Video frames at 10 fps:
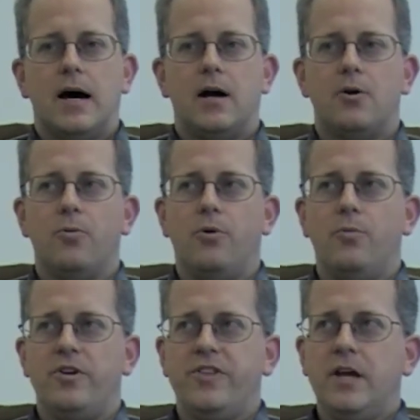Uh,
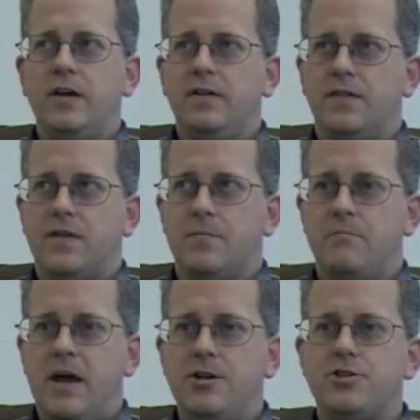we're thinking that the
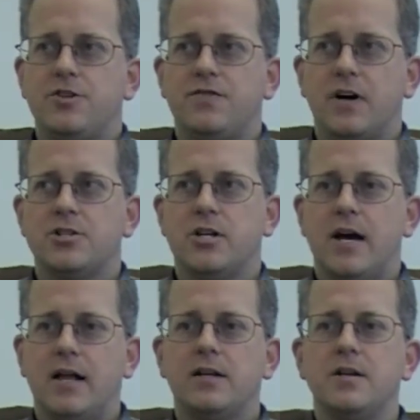major
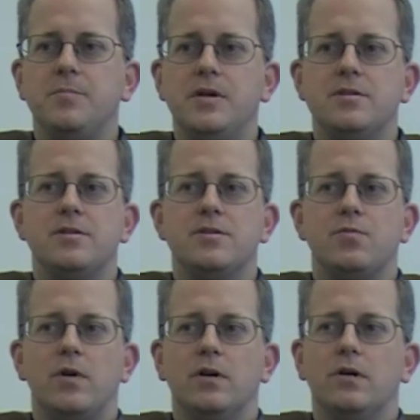functionality pieces
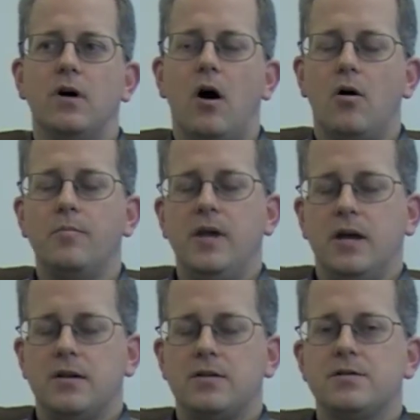will all be
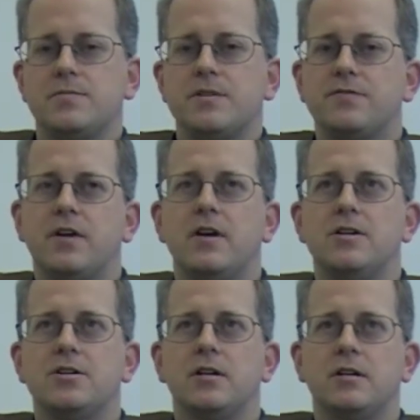into the
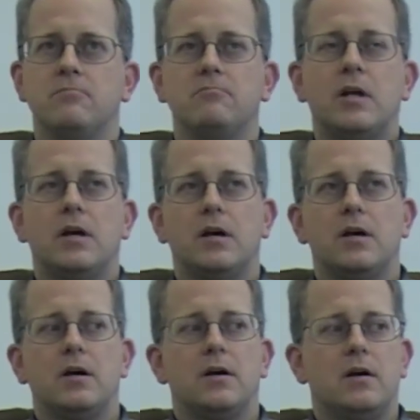specification
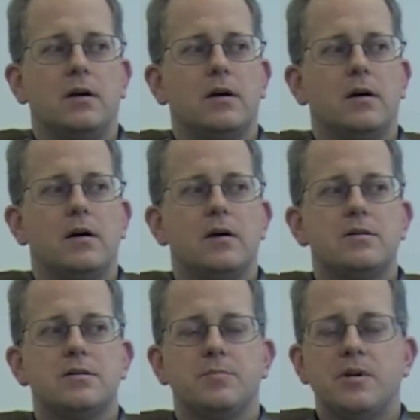
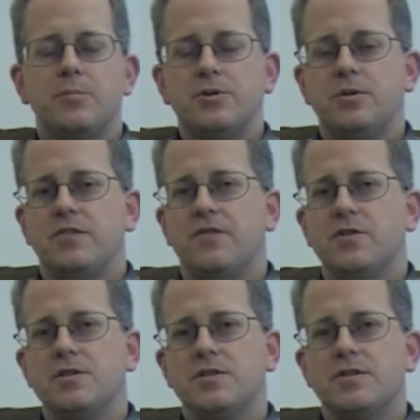sometime between the
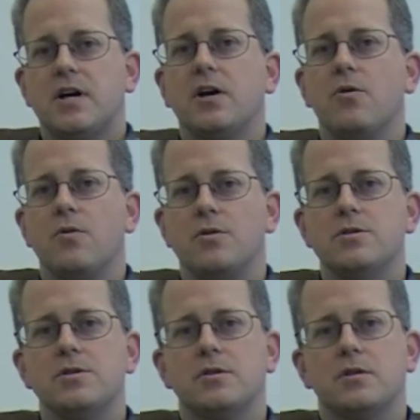first and second
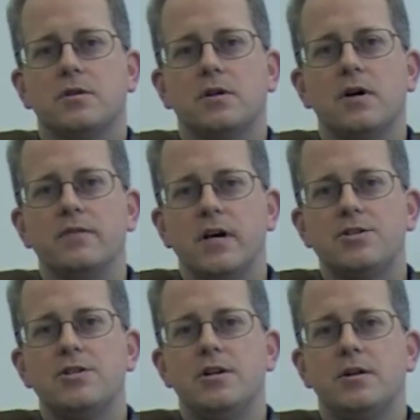quarters of
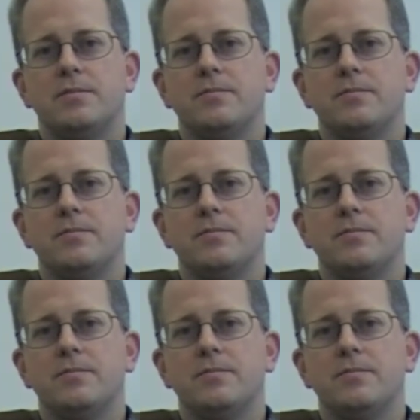next year.